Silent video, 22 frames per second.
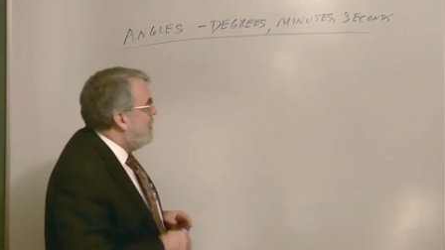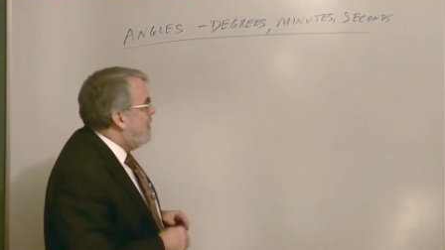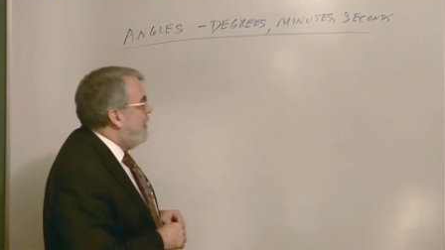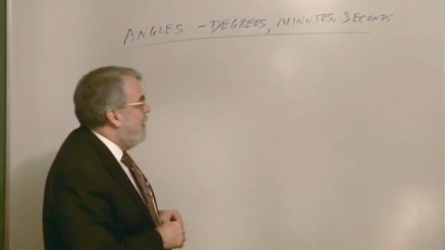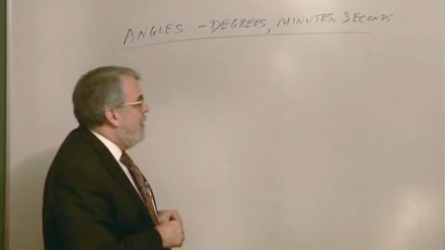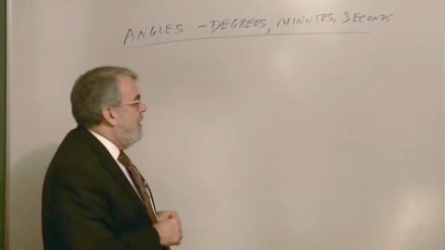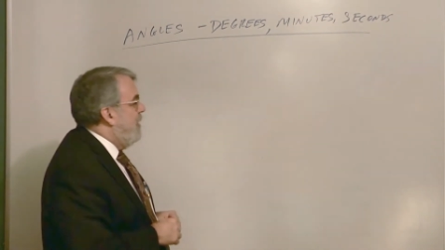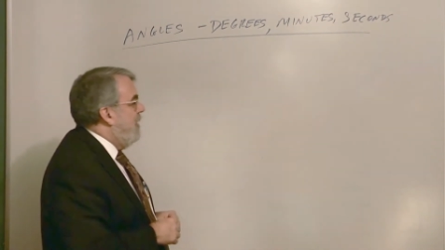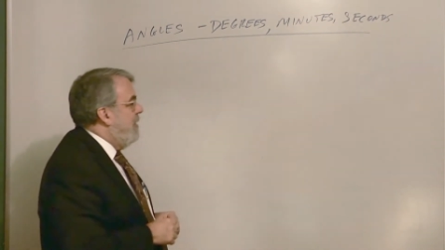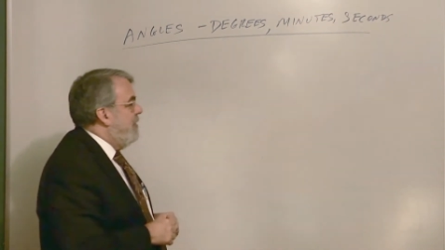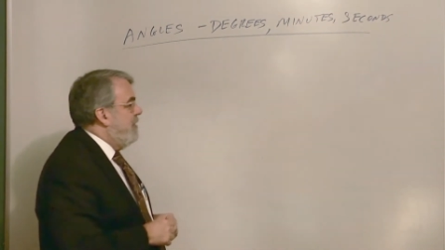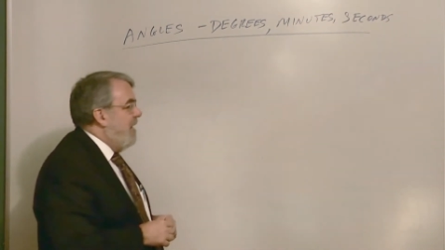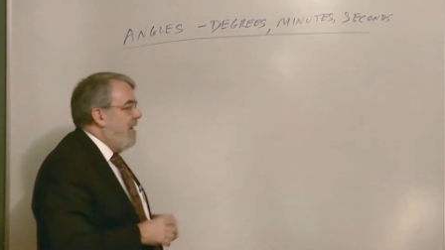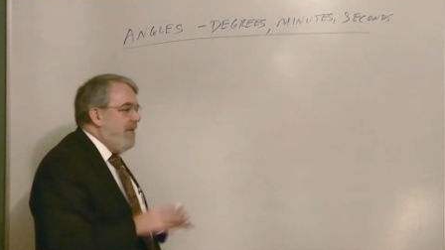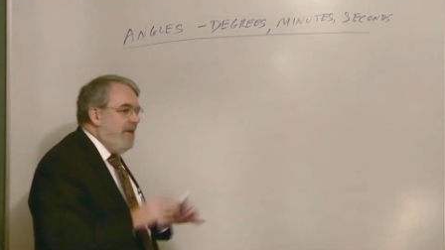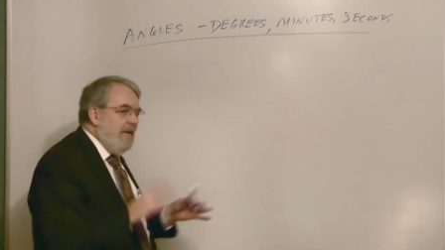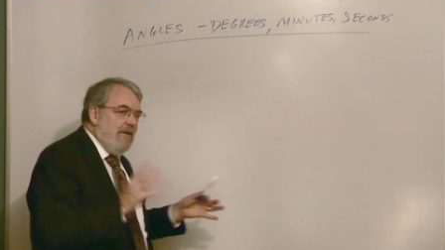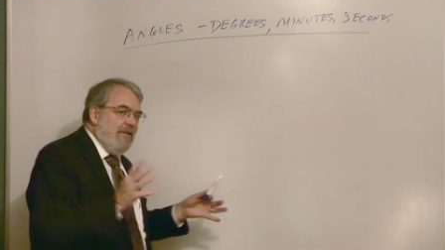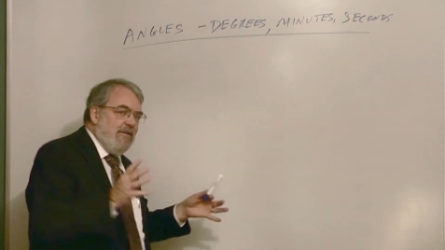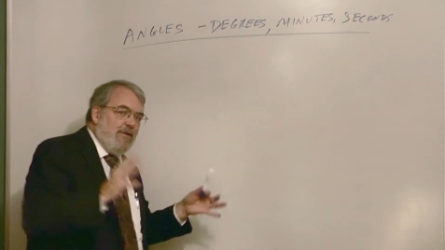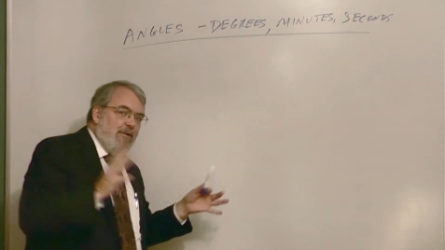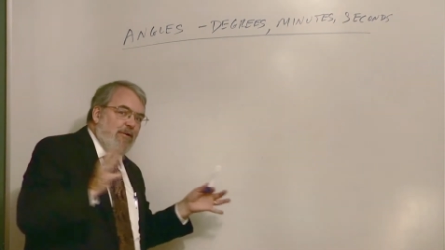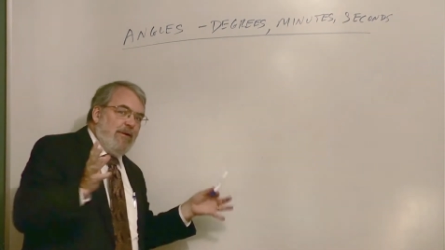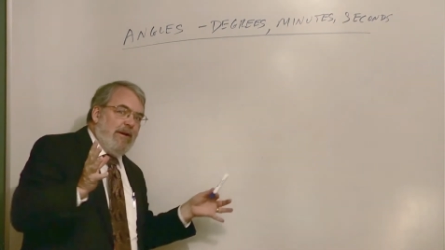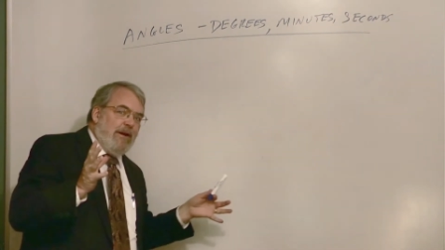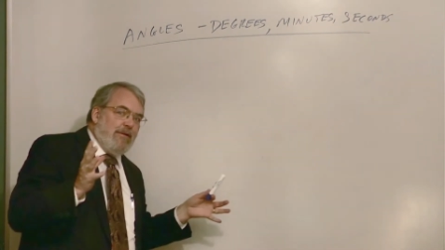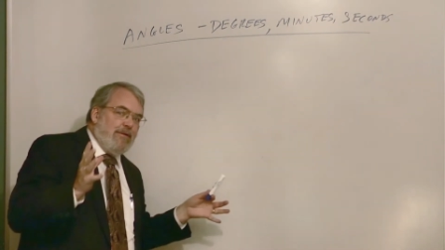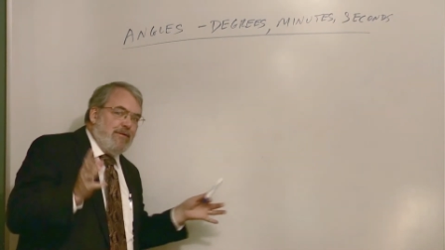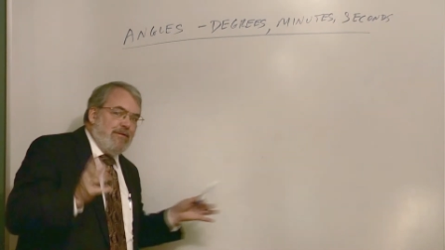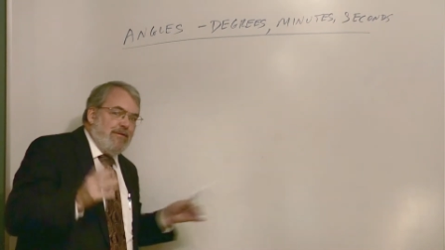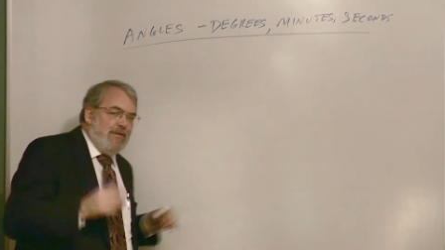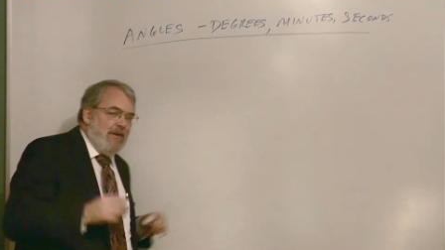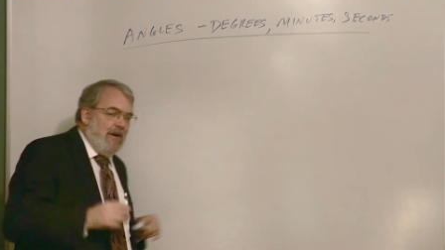So I think it's a good
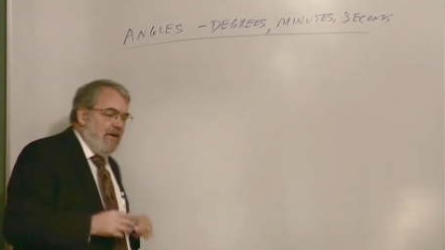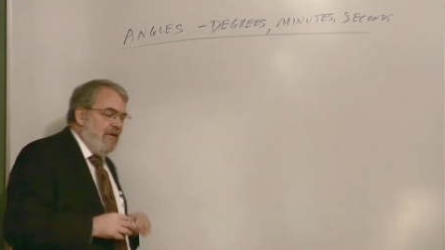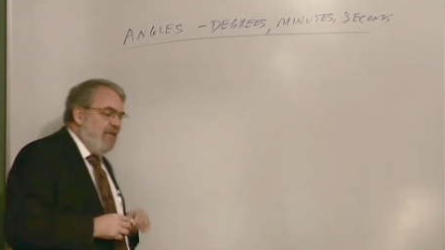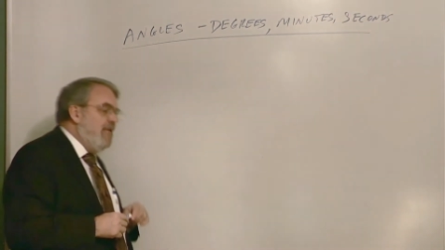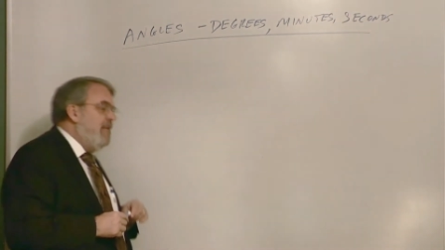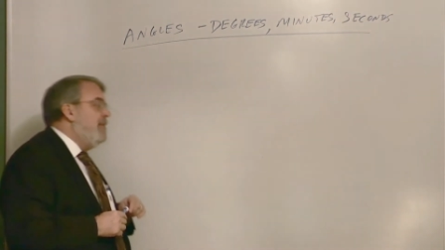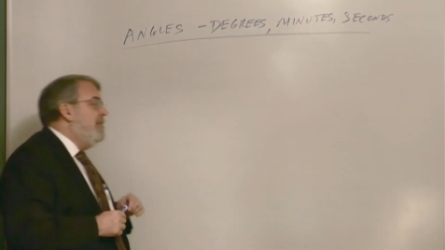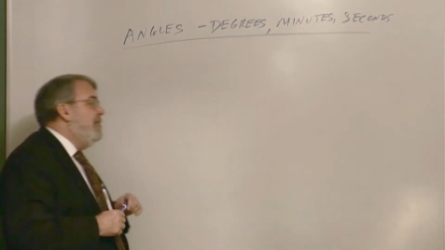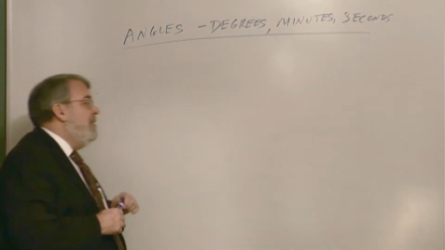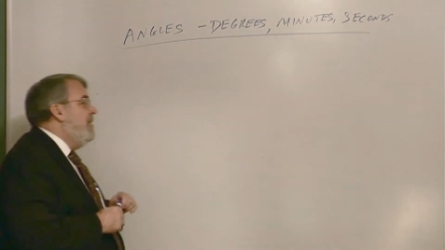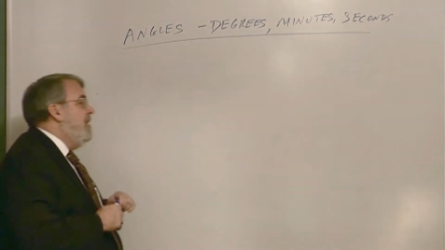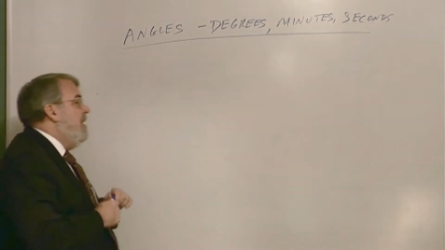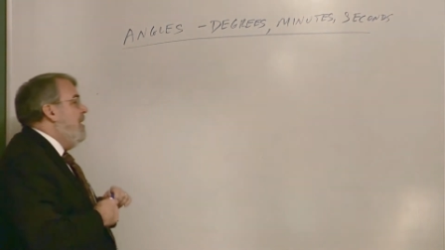exercise.